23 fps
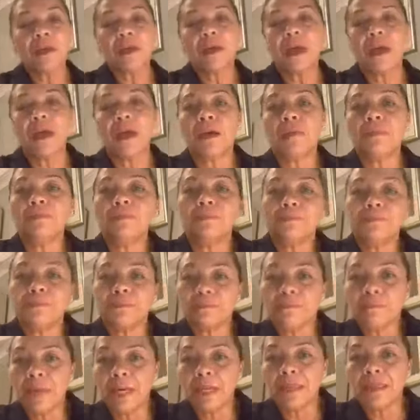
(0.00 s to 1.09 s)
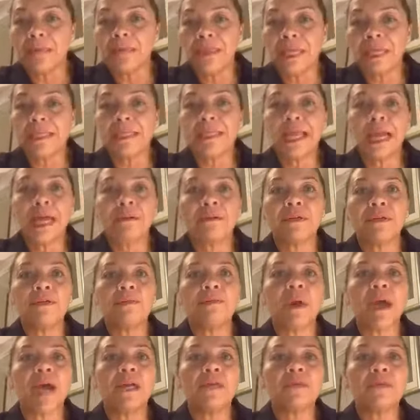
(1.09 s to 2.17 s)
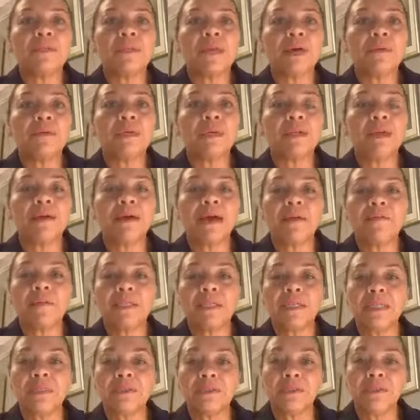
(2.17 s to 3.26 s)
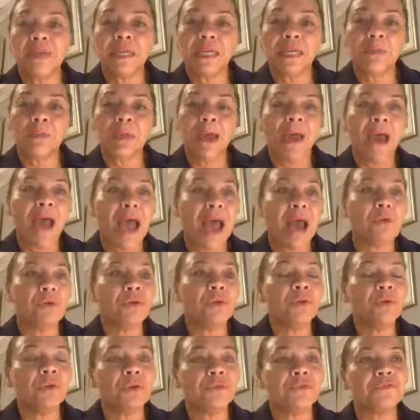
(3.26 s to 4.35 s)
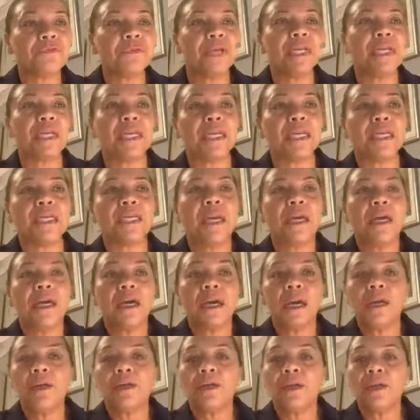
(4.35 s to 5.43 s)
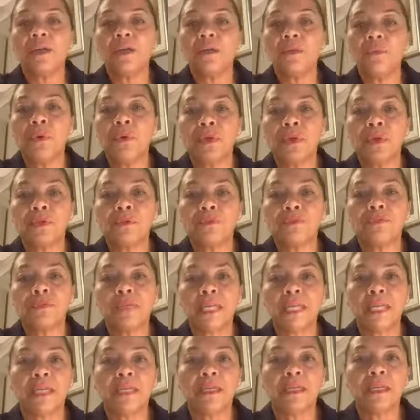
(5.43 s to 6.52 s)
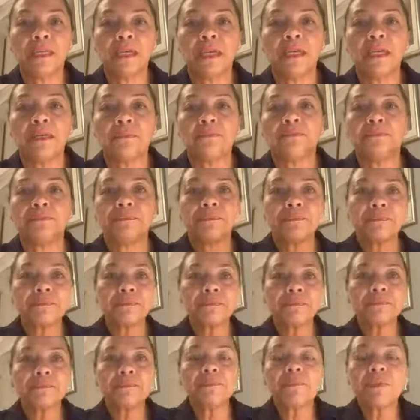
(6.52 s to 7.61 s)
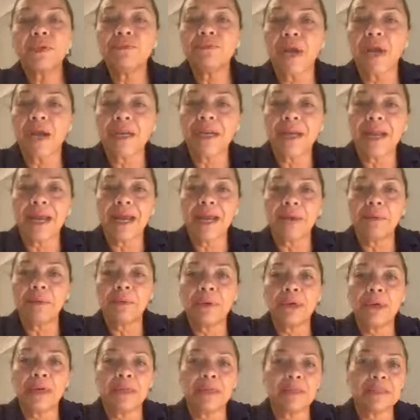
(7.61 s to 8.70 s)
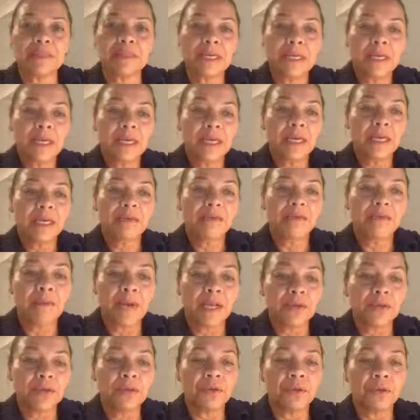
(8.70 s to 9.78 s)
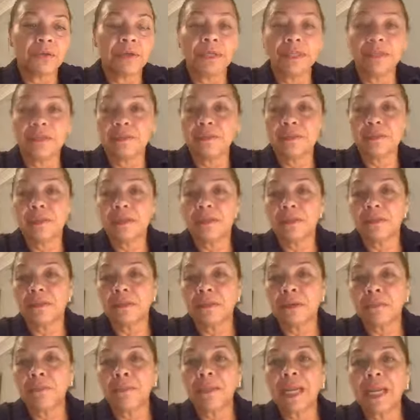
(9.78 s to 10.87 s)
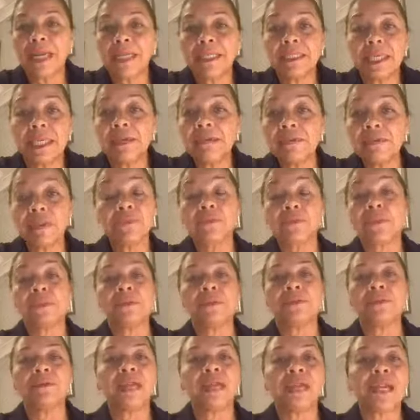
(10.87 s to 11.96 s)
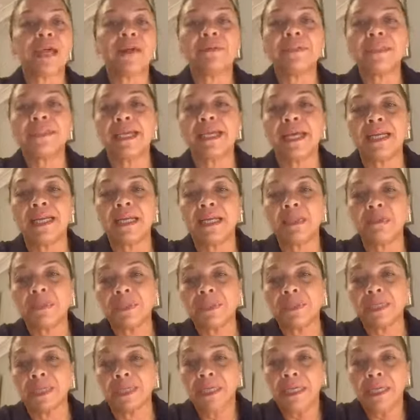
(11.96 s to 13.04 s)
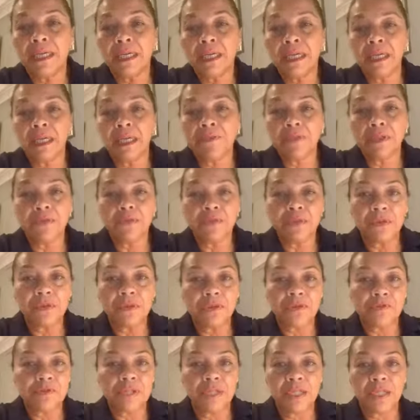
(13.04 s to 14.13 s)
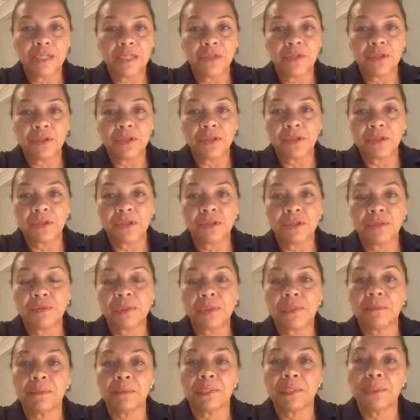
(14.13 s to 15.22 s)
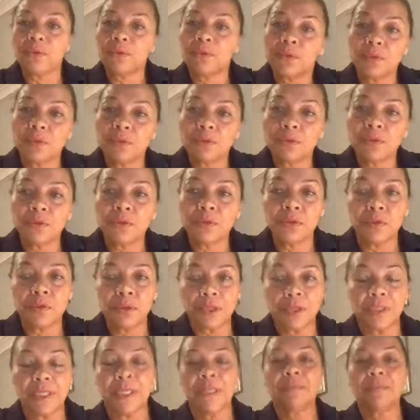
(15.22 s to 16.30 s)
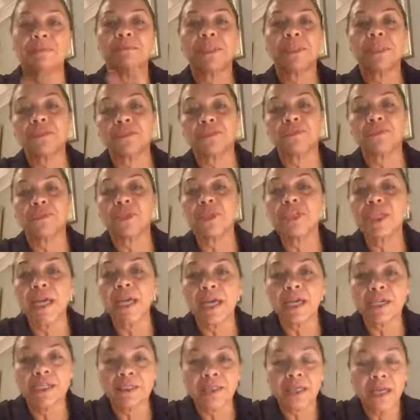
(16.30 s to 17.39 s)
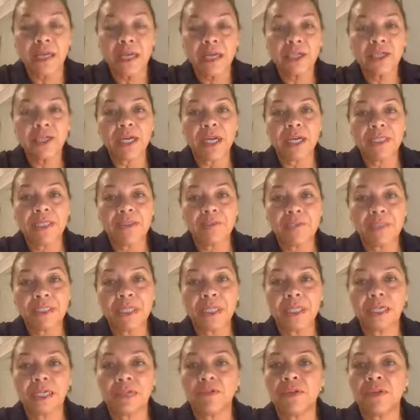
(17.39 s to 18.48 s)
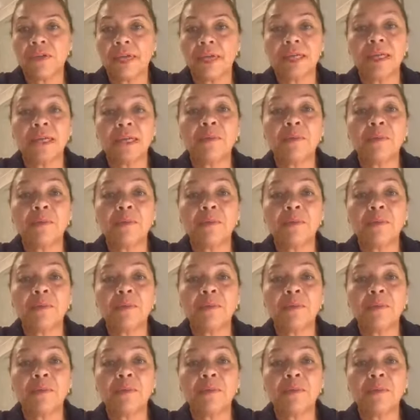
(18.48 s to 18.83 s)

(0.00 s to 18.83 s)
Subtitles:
in the mix there as well. So, you know, have a little think about how you're feeling and, you know, what you're feeling right now. And if while you're in a place, even if you don't have to tell anybody, even if you just feel like you could just do with somebody to talk to or to get some things off your chest, particularly if you're getting a